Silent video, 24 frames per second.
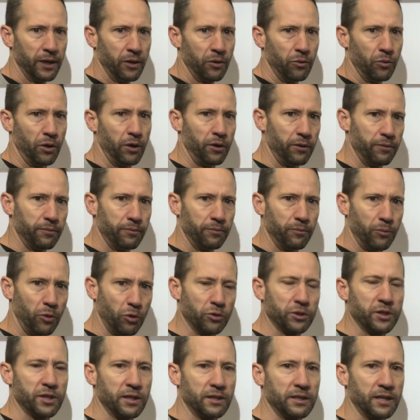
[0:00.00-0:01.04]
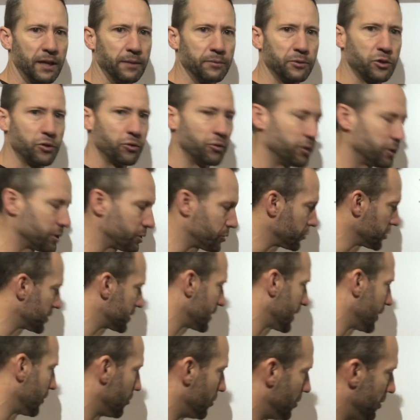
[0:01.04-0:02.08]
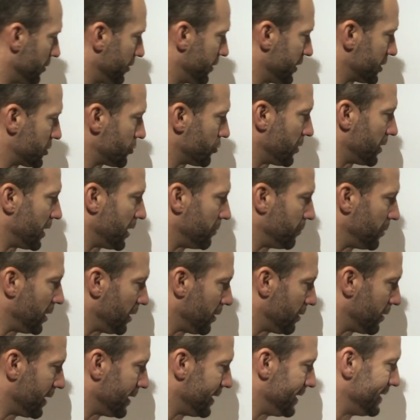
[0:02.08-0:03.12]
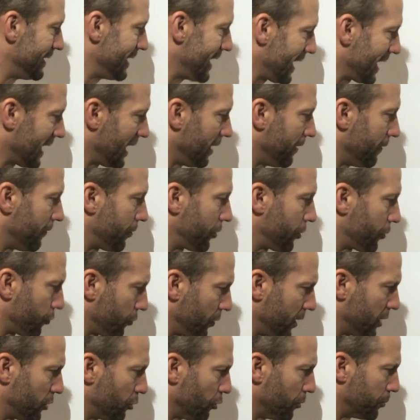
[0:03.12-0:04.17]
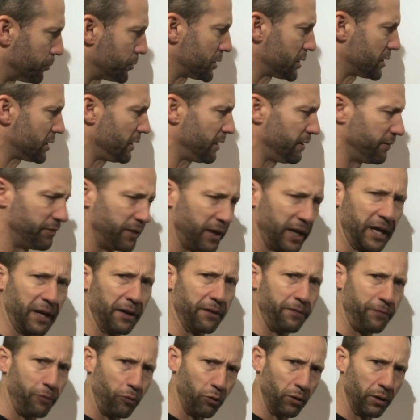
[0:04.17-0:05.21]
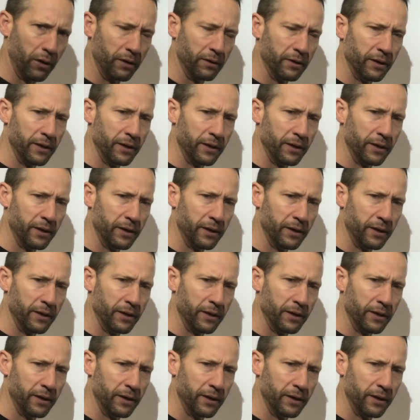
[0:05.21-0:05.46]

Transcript: Well, most of the time students will say, well, this would then be the negative 3 groups of negative 4.